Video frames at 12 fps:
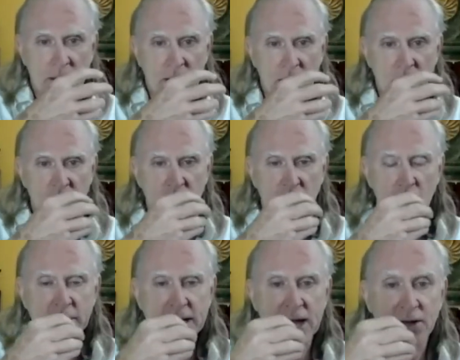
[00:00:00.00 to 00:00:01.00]
you're
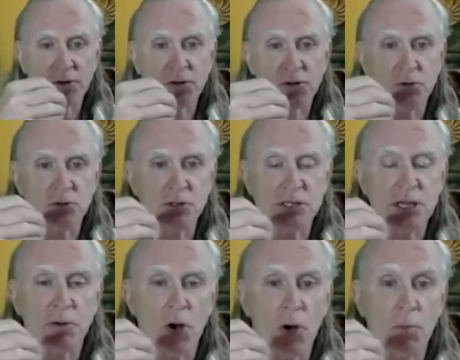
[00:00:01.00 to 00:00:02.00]
slowing down to
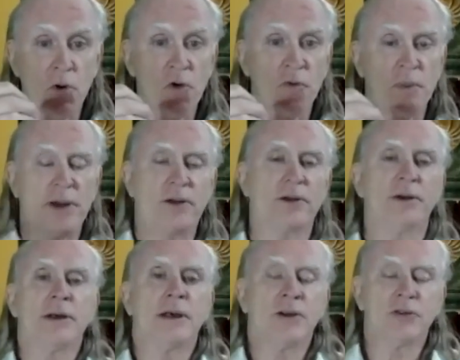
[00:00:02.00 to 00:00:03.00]
zero movement.
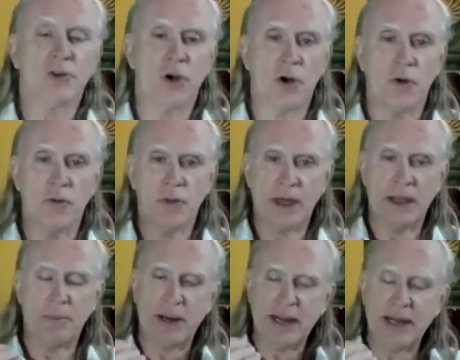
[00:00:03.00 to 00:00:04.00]
So,
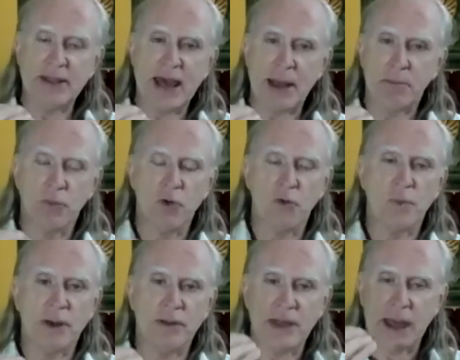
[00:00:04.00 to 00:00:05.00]
but in that
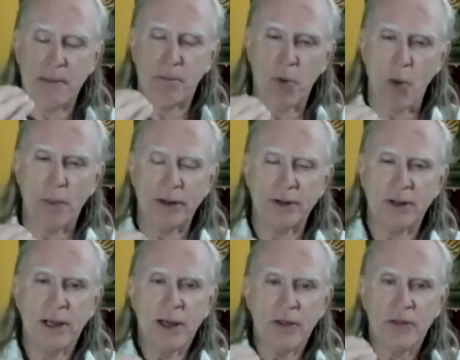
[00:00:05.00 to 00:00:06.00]
movement, in that moment,
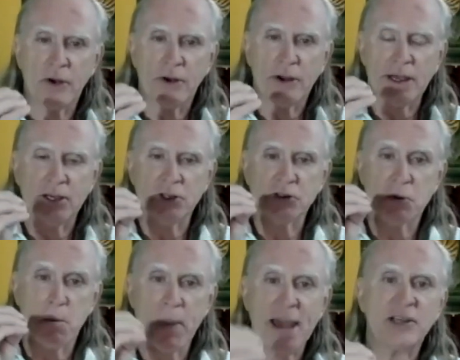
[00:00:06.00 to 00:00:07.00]
there is
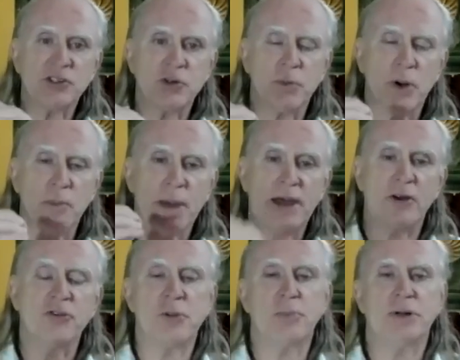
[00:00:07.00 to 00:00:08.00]
maximum
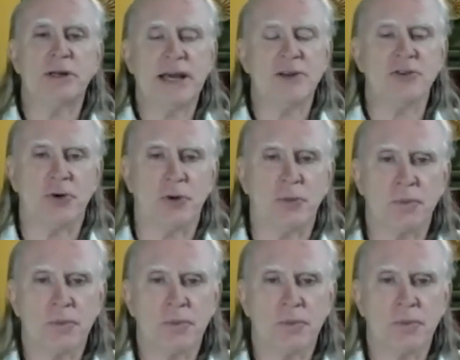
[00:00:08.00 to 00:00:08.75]
energy potential.